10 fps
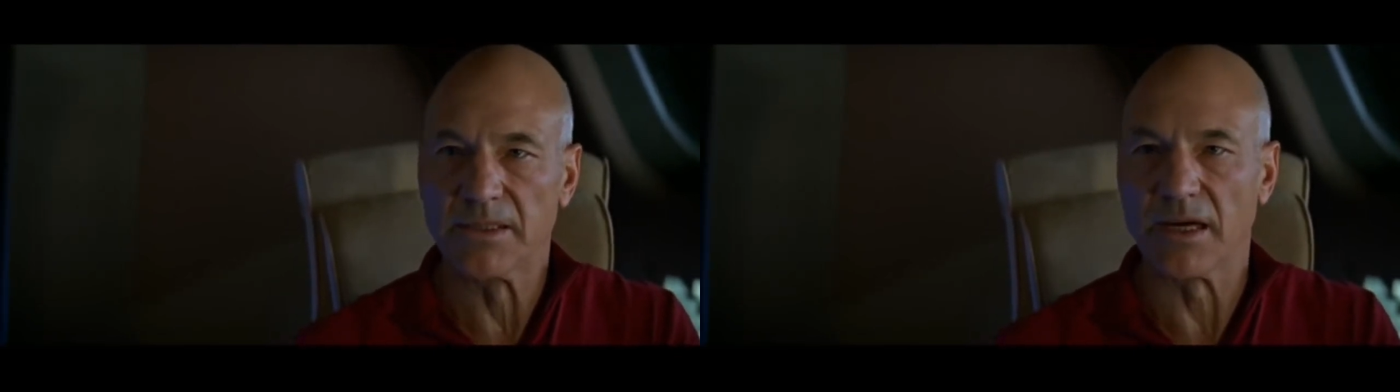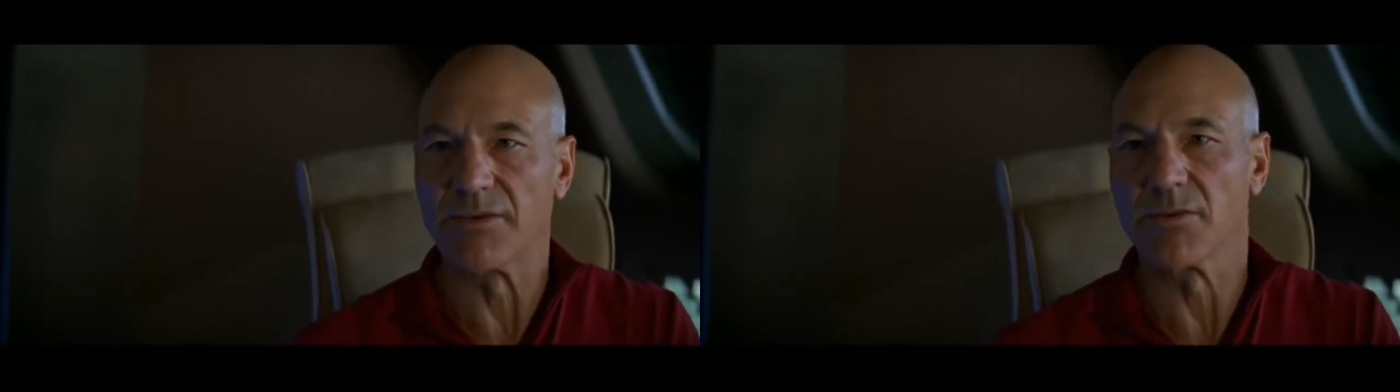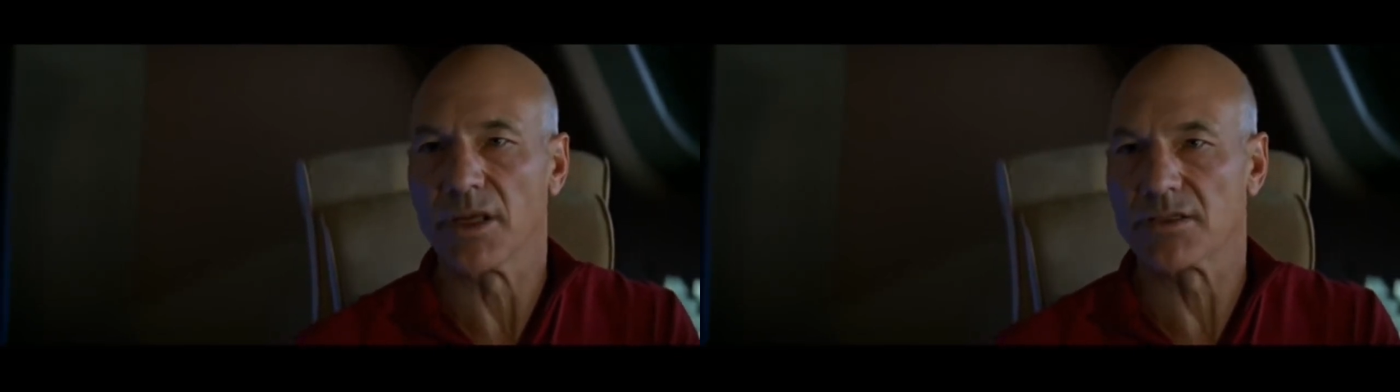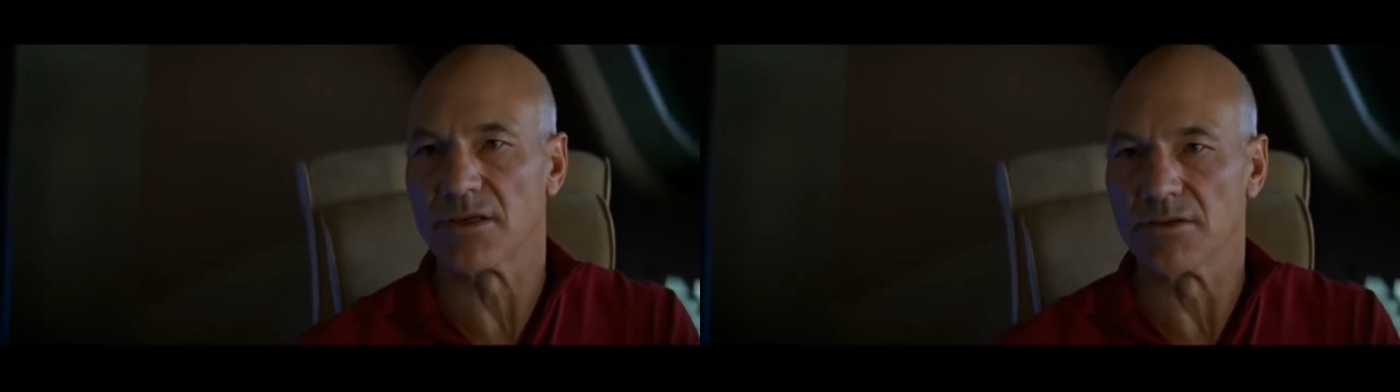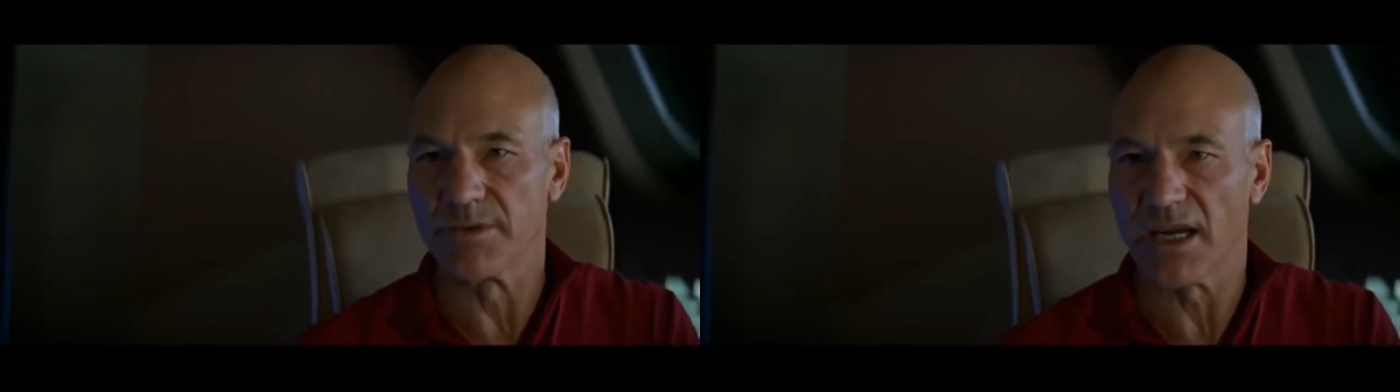Now, if you will
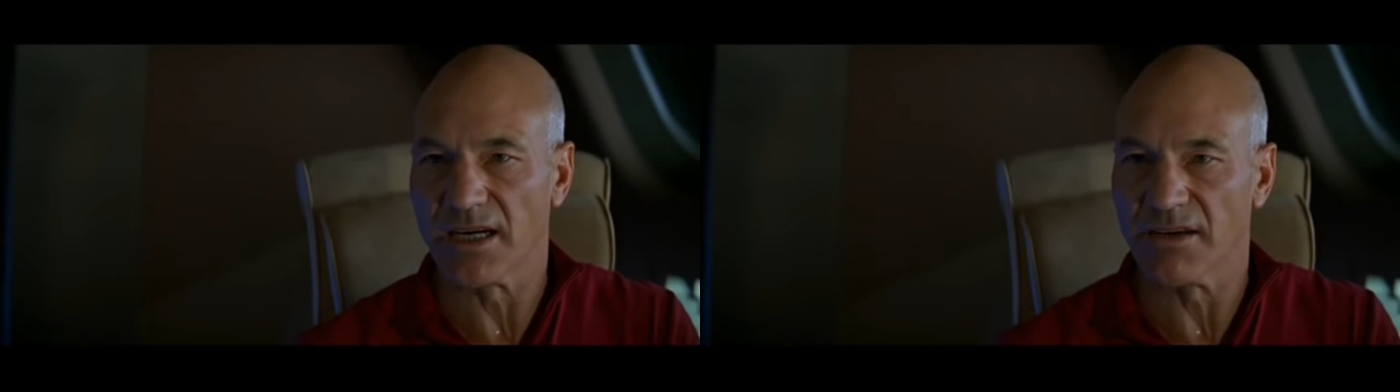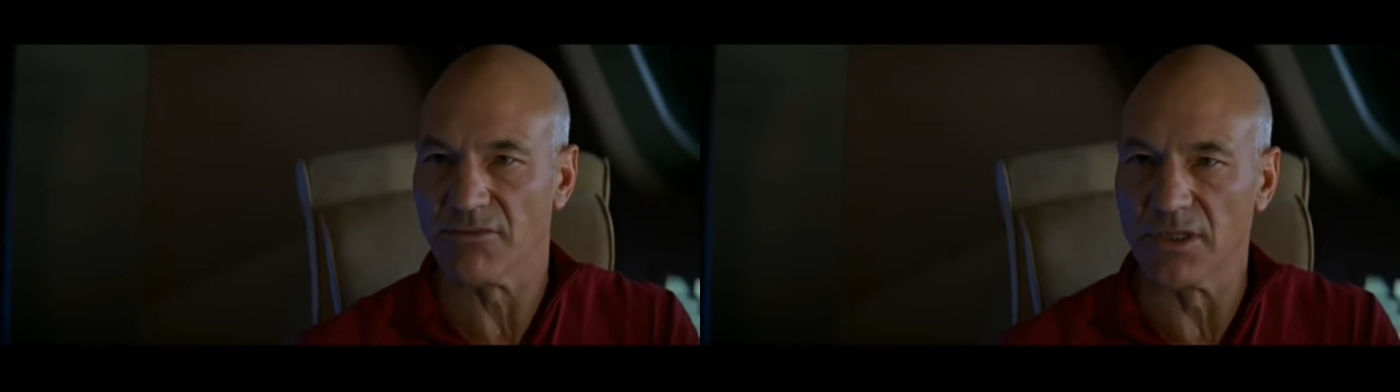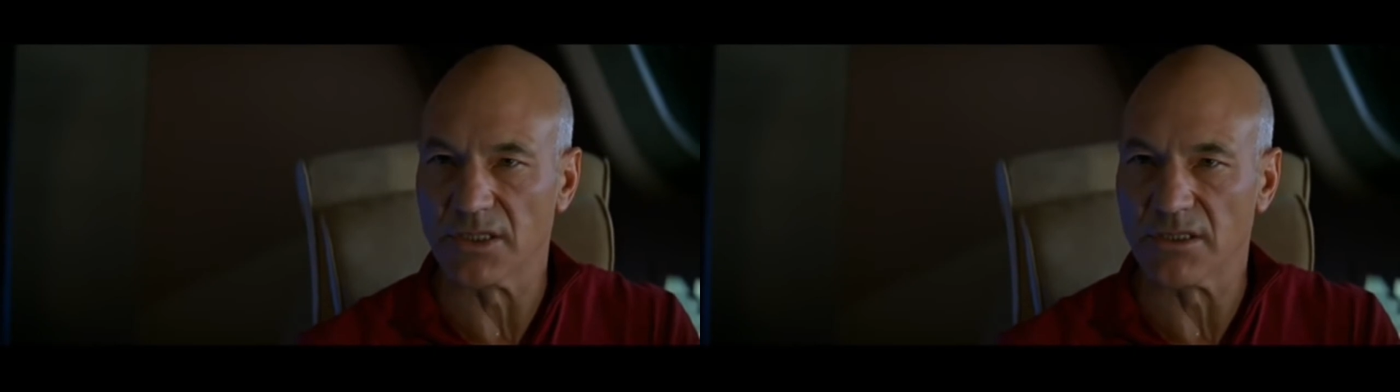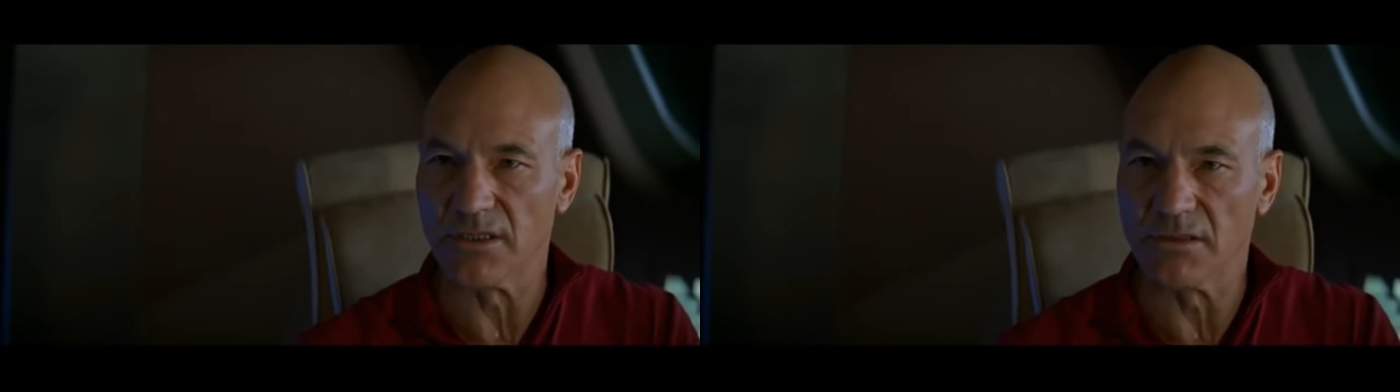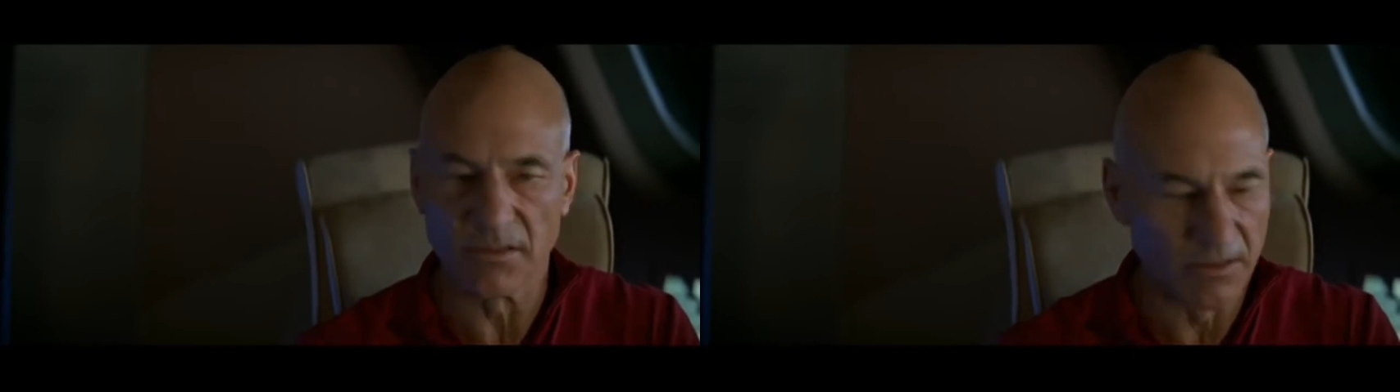excuse me, I have work to do.